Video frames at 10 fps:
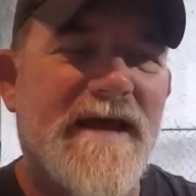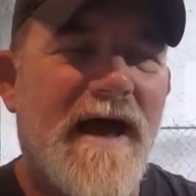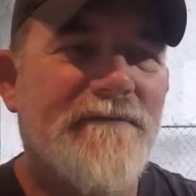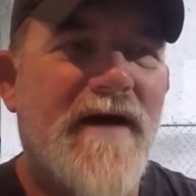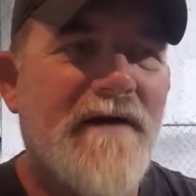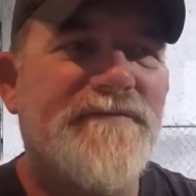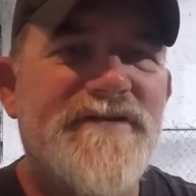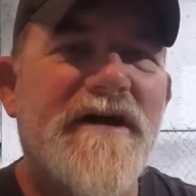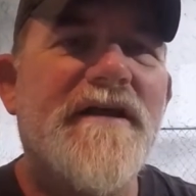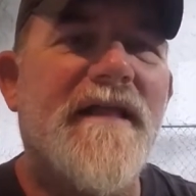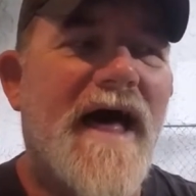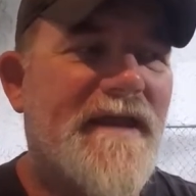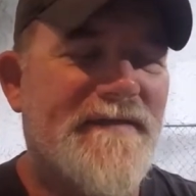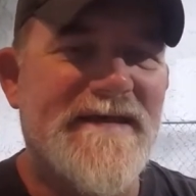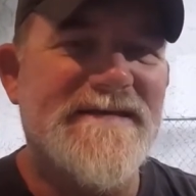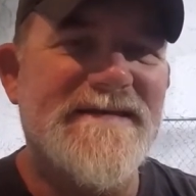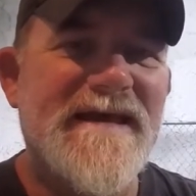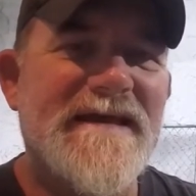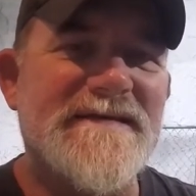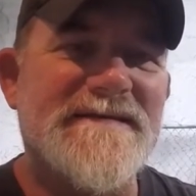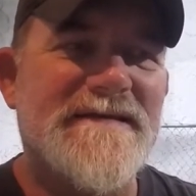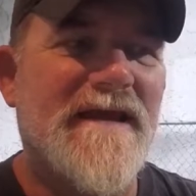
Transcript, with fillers: I've done a lot of these things,